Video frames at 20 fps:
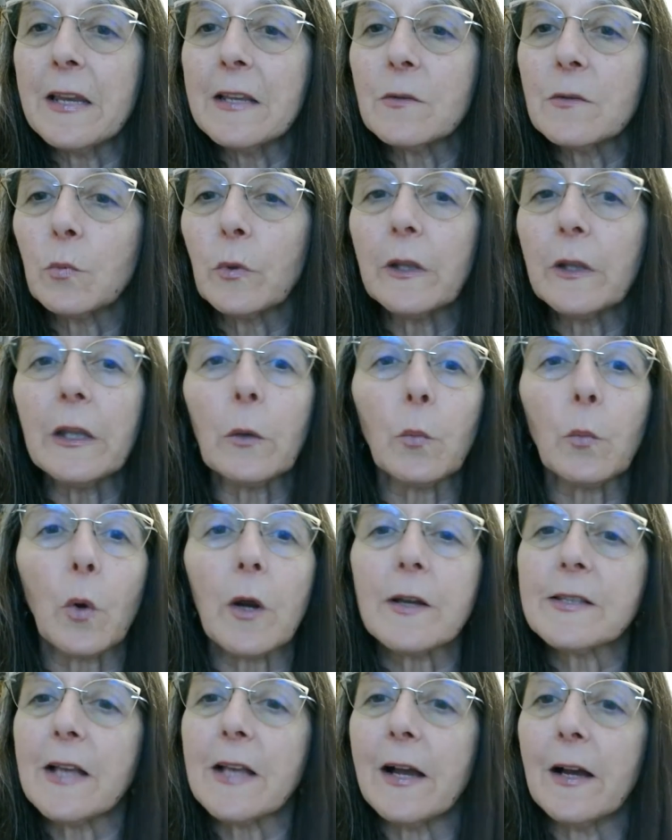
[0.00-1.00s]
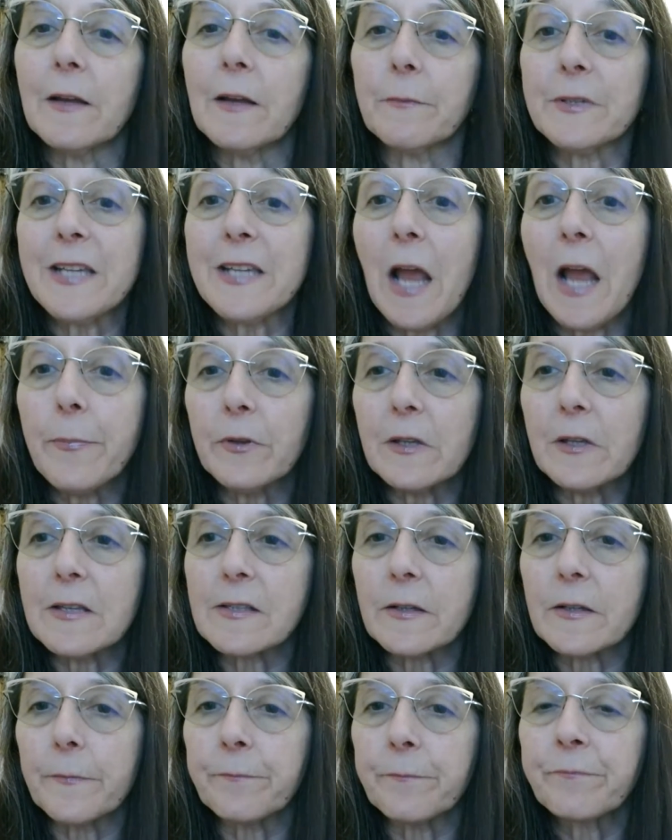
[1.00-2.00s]
really works on
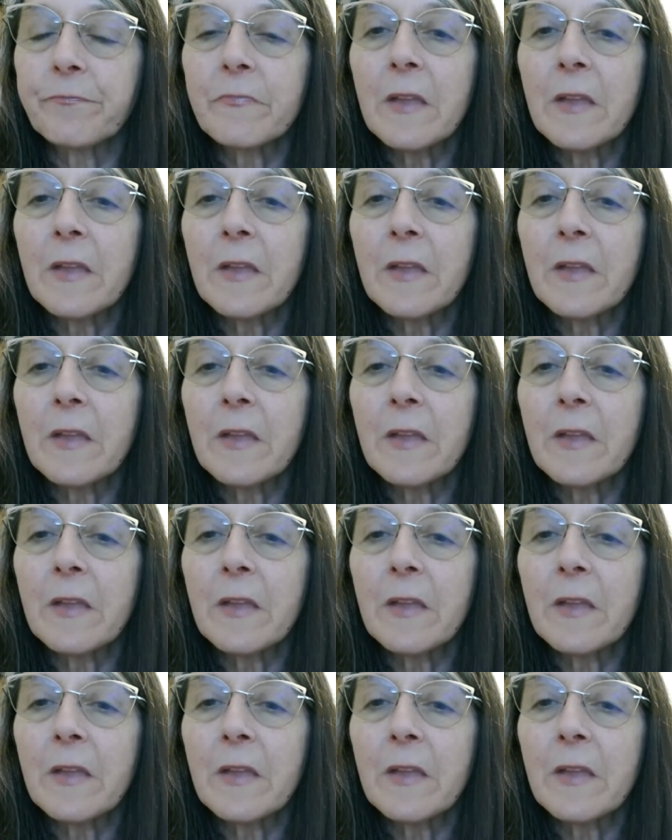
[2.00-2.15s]
metabolism,